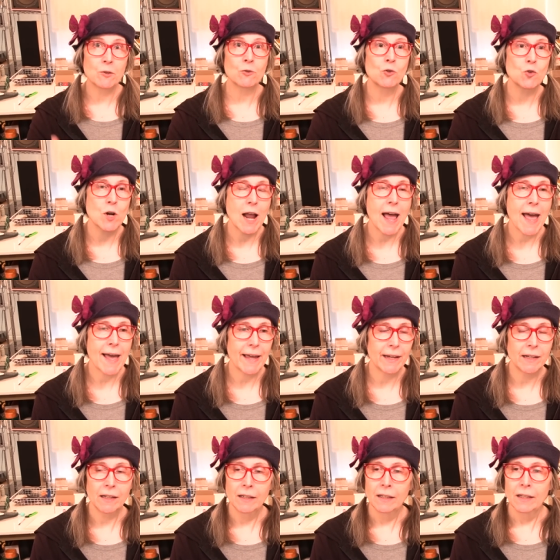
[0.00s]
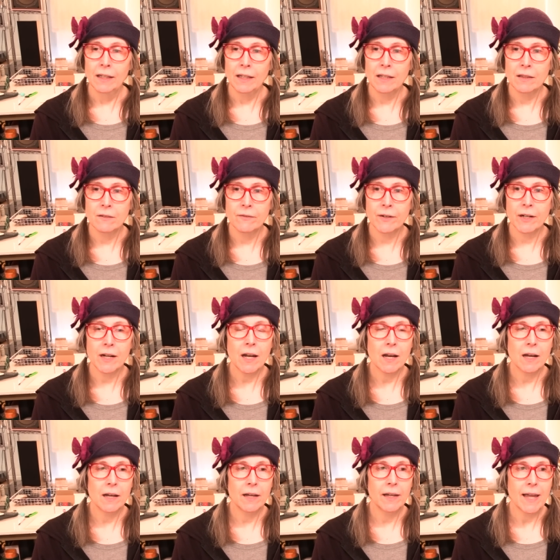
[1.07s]
drag in the very
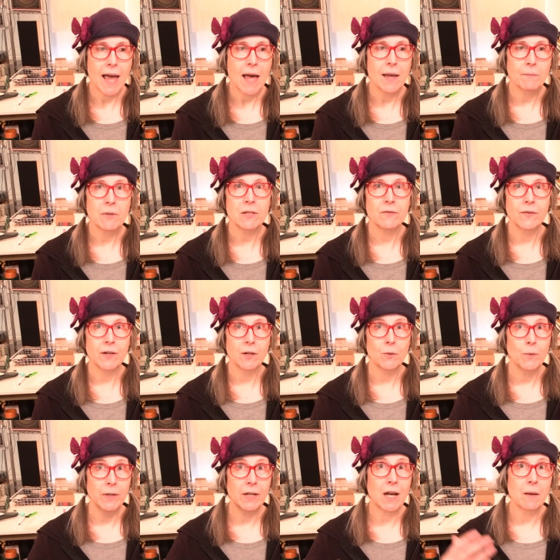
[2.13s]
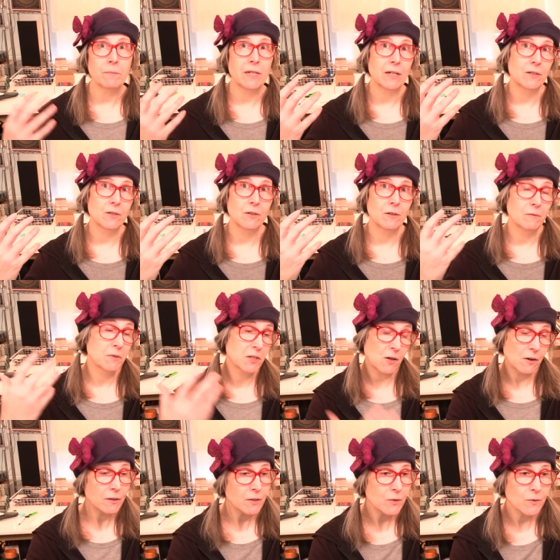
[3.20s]
high atmosphere when objects are
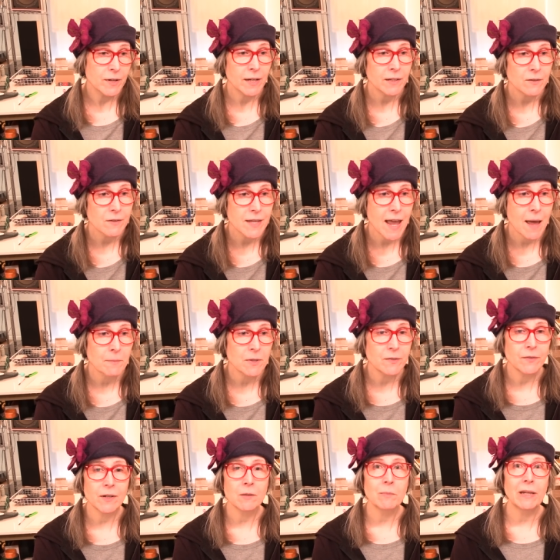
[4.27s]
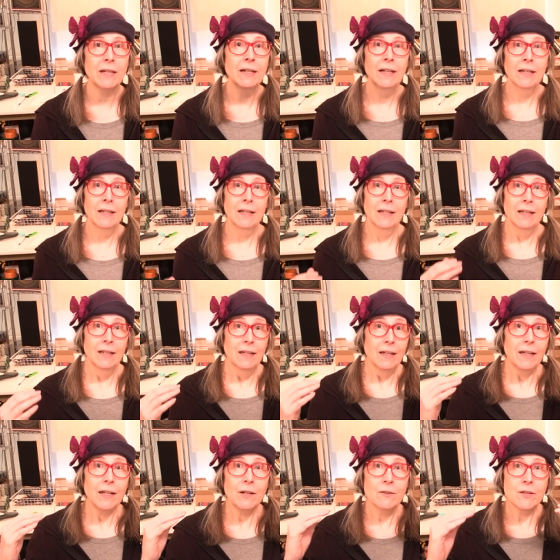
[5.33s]
starting to re-enter the atmosphere. But
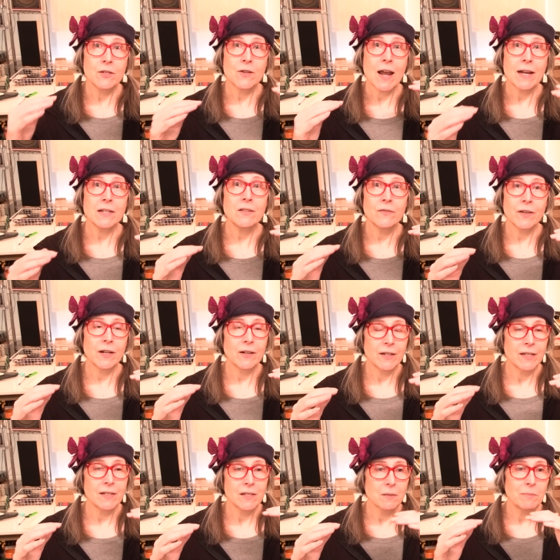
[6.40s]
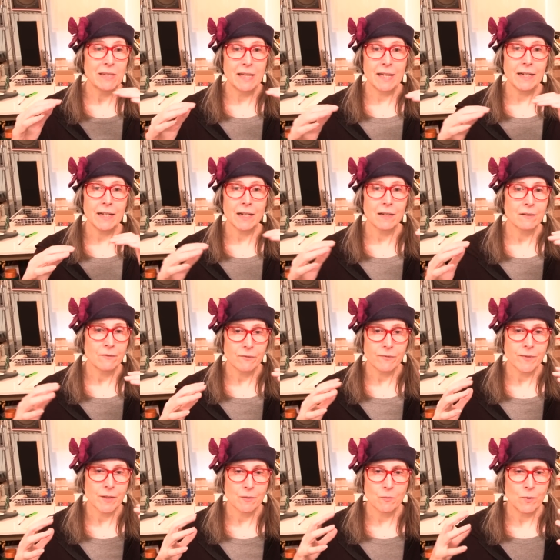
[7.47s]
the stratosphere is the beginning
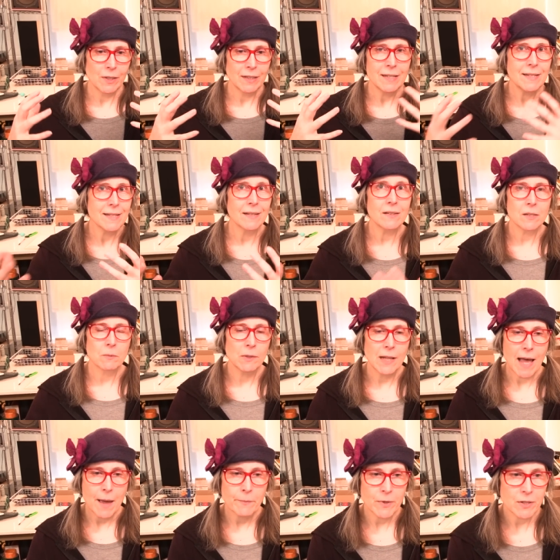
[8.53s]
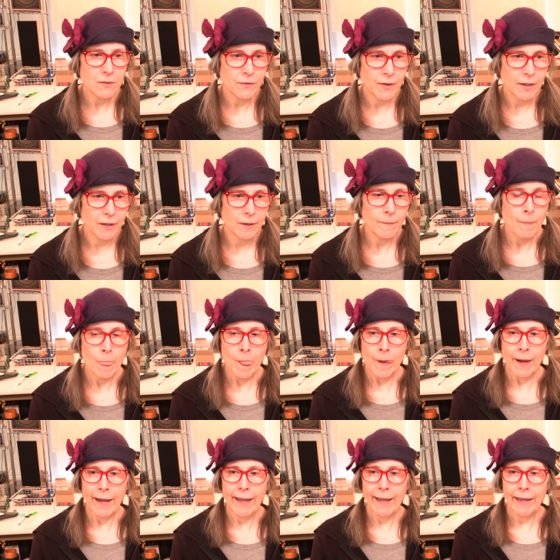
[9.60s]
of the really sensible atmosphere,
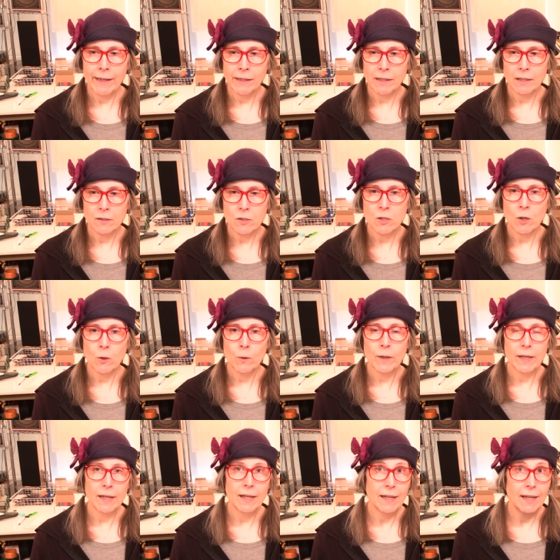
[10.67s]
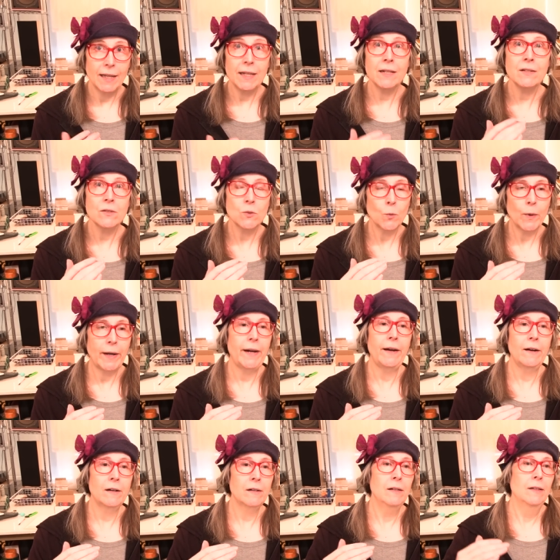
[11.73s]
and so it is
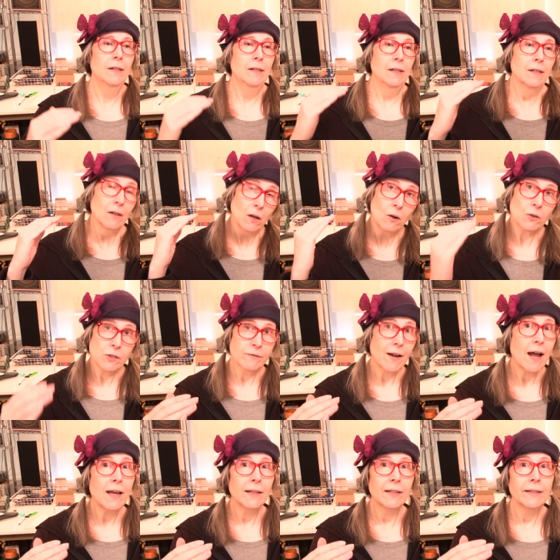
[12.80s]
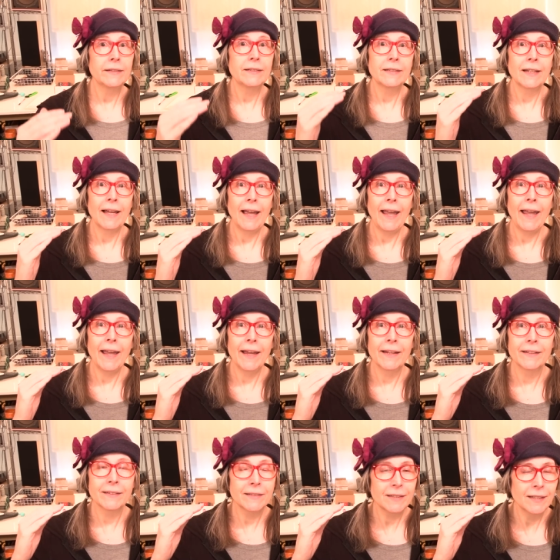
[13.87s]
where ultraviolet
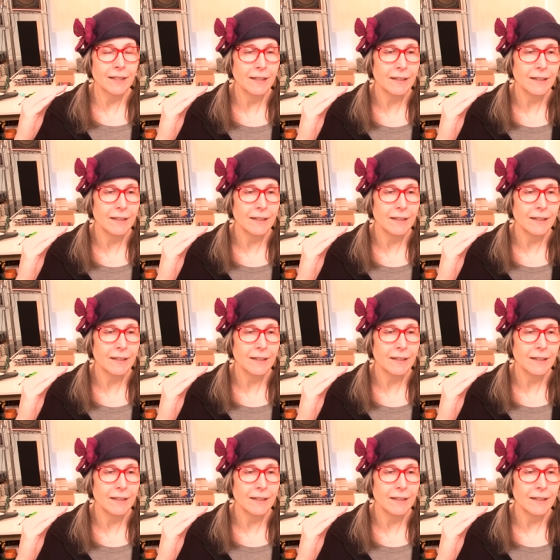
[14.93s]
and